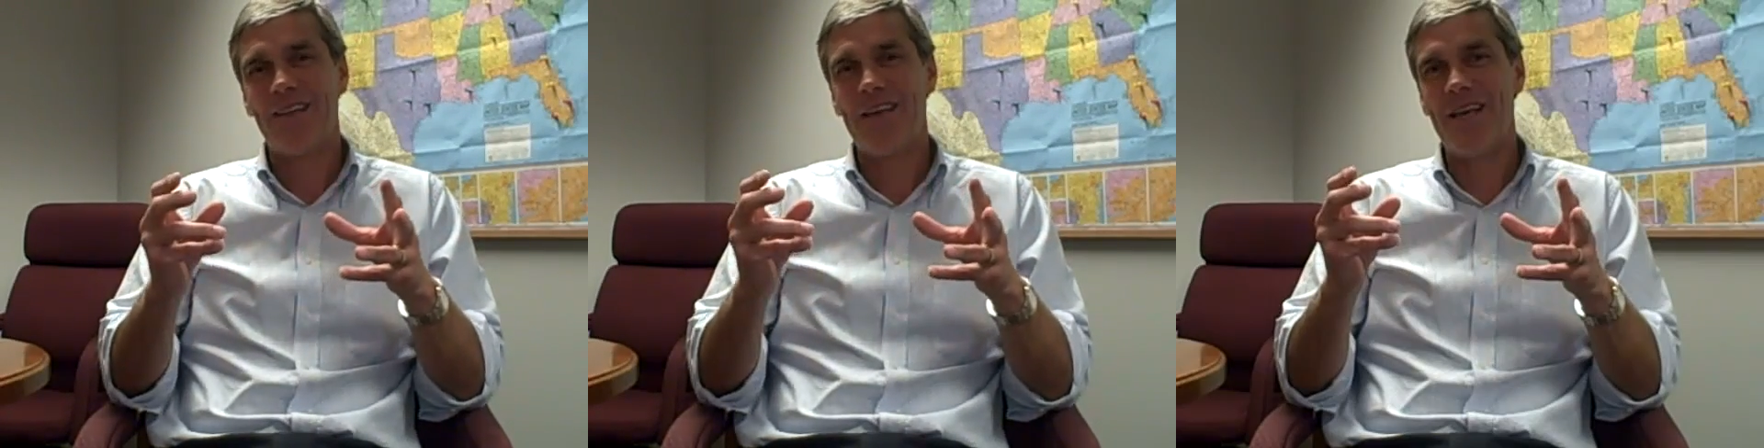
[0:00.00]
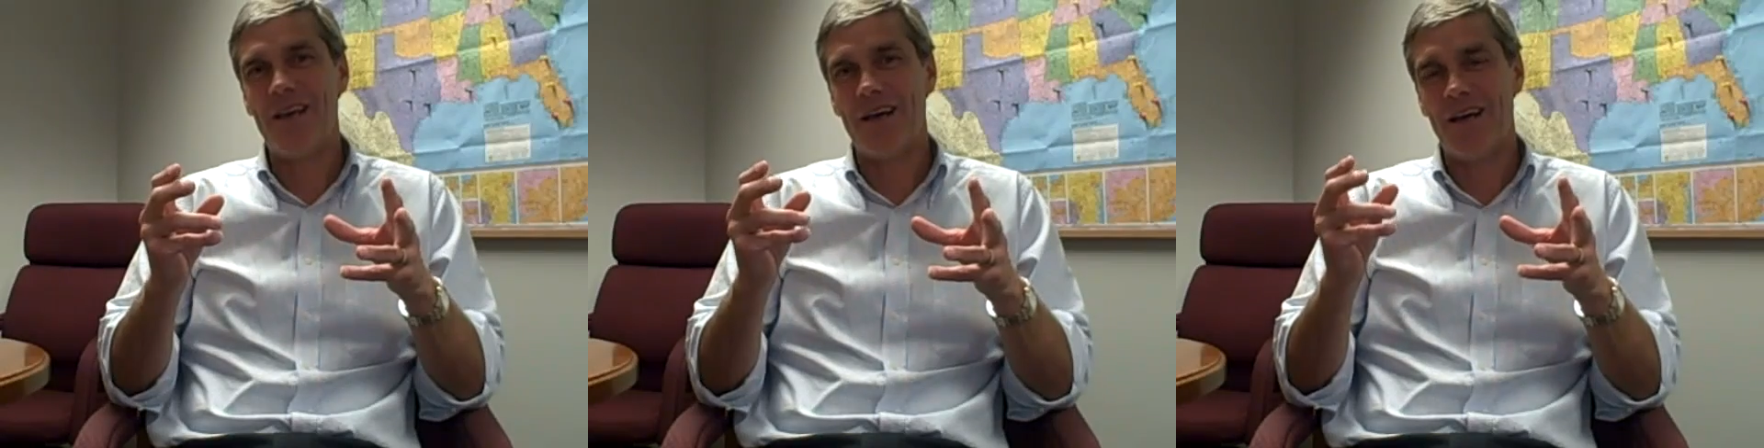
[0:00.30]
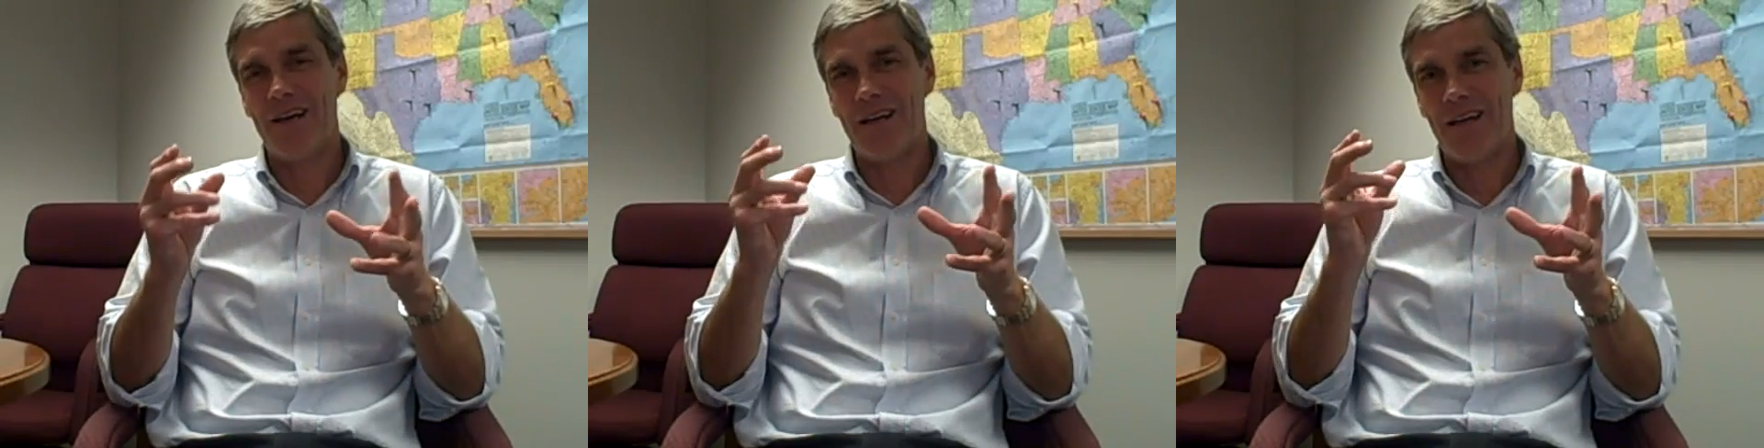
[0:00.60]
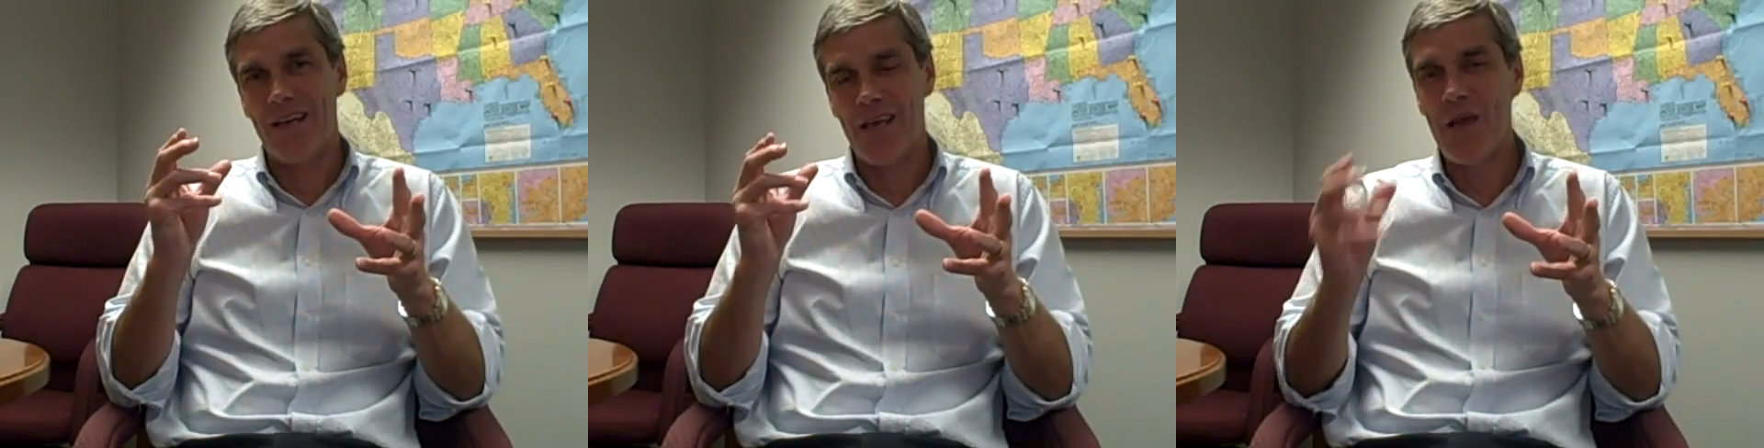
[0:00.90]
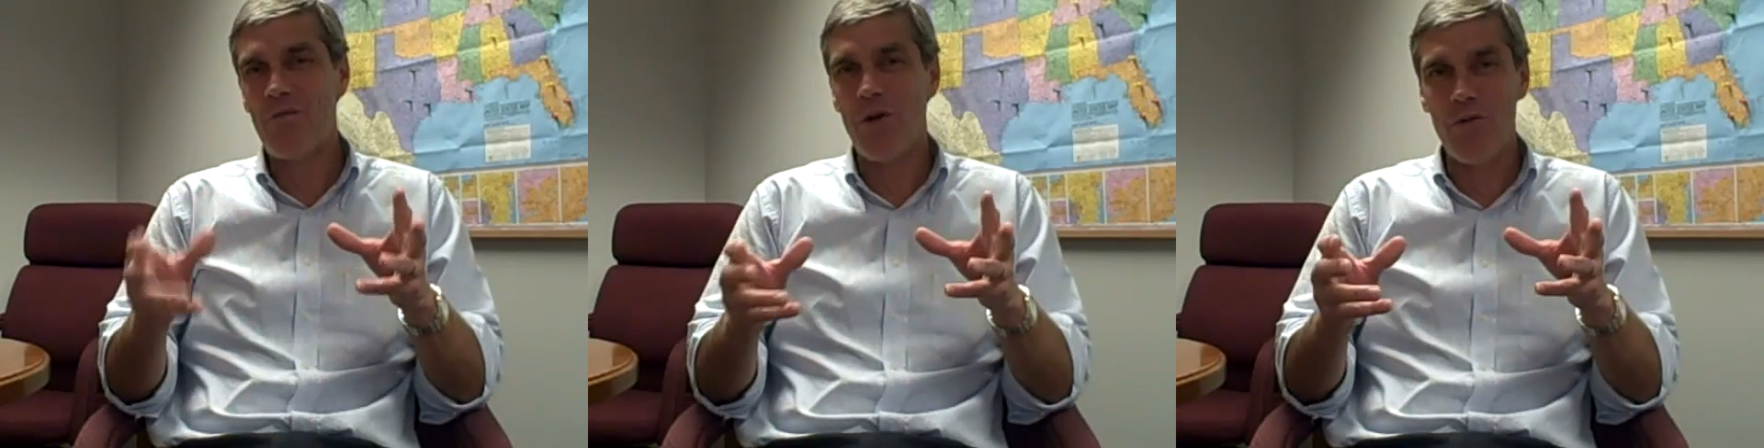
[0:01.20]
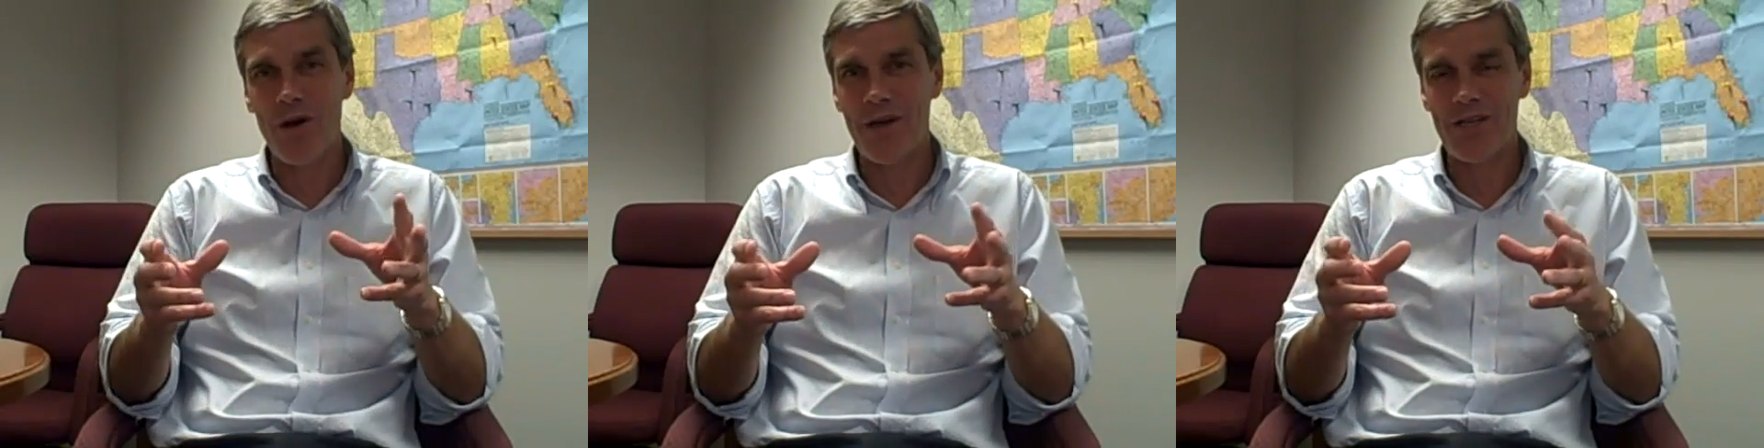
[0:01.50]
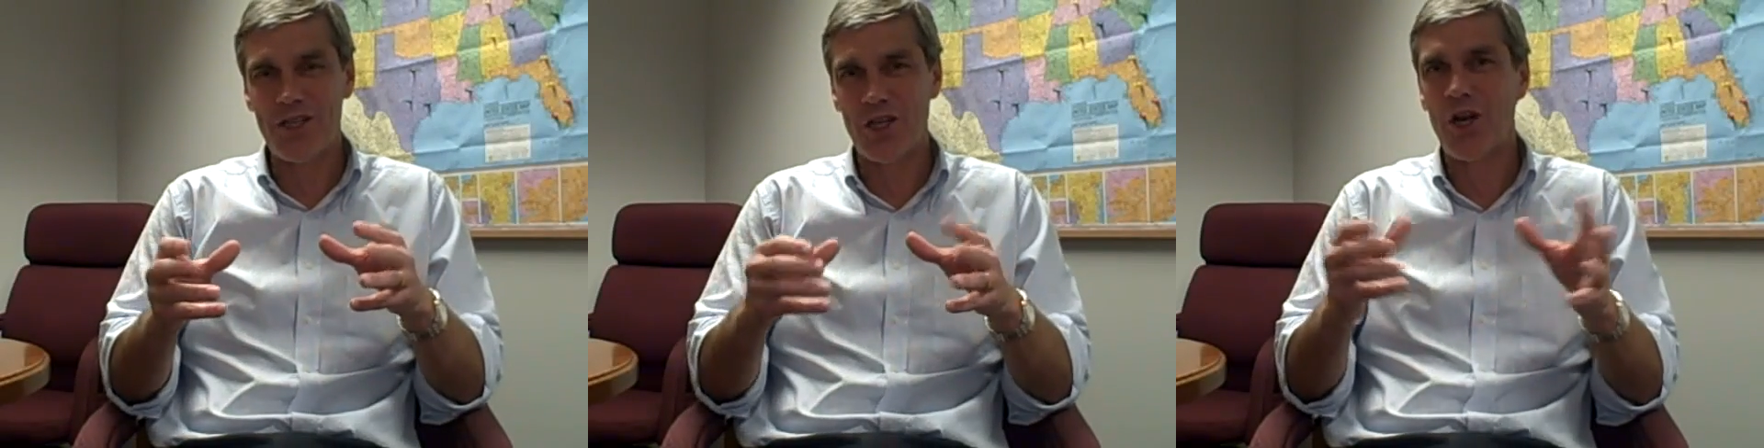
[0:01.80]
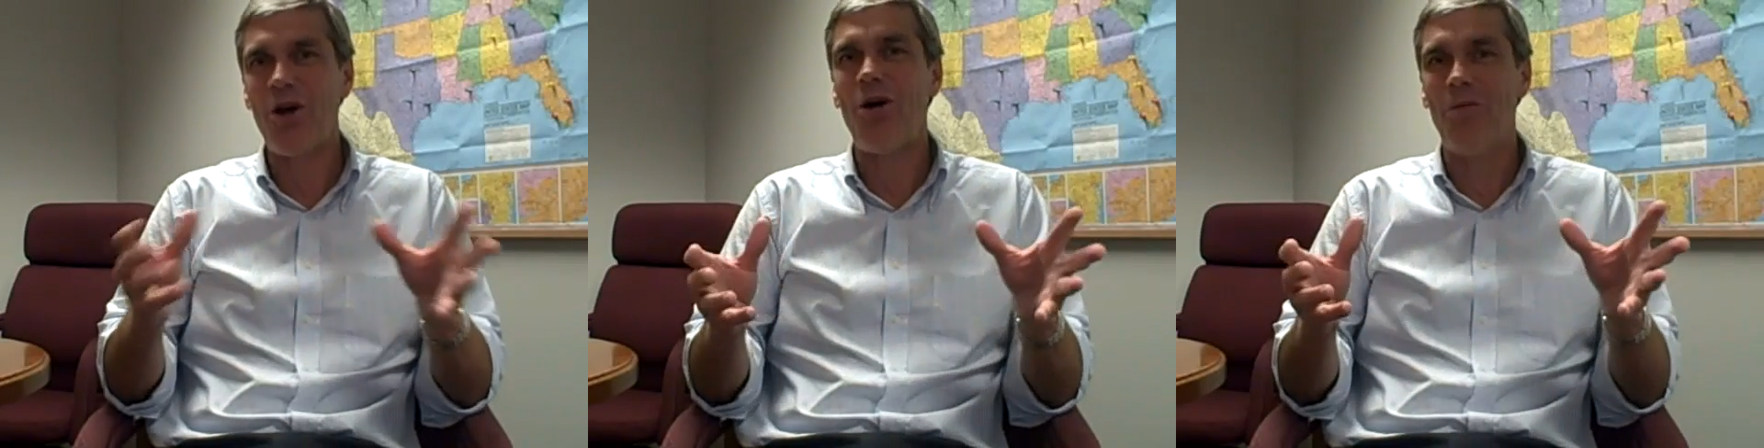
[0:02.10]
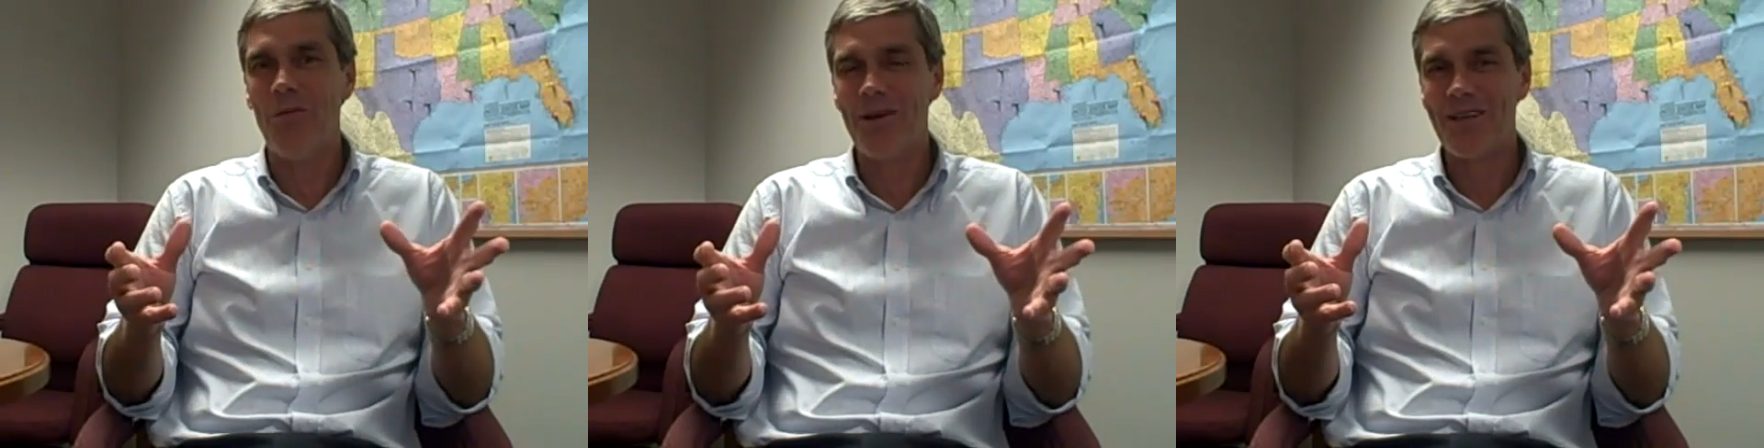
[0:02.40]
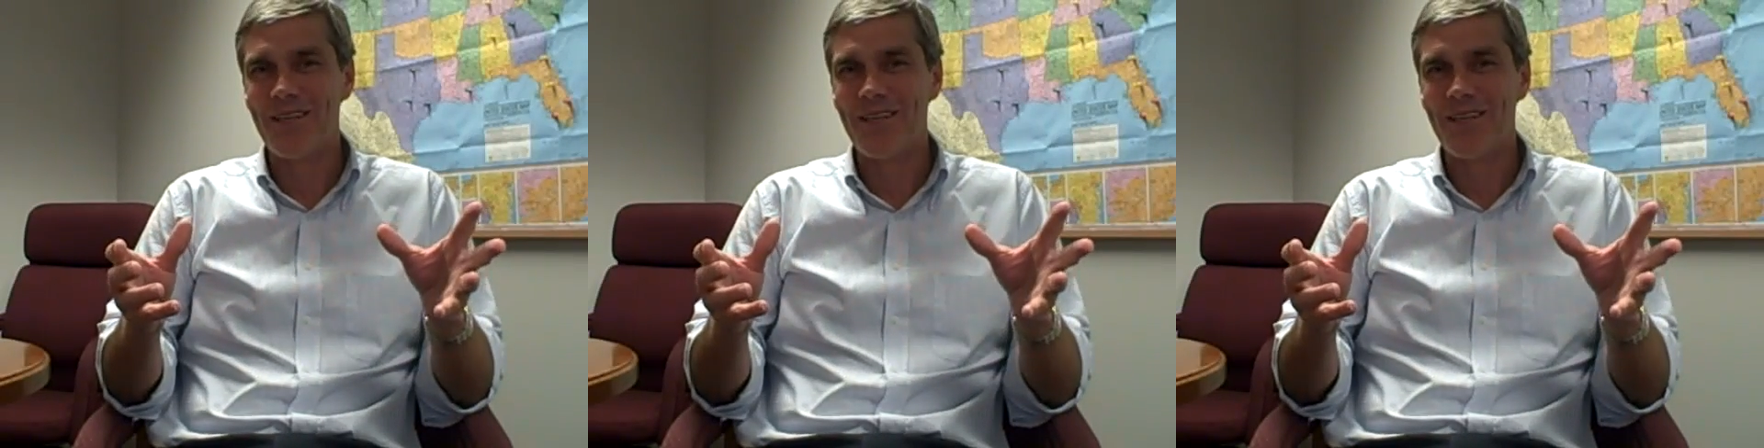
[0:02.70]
The Hebrew word is Shalom.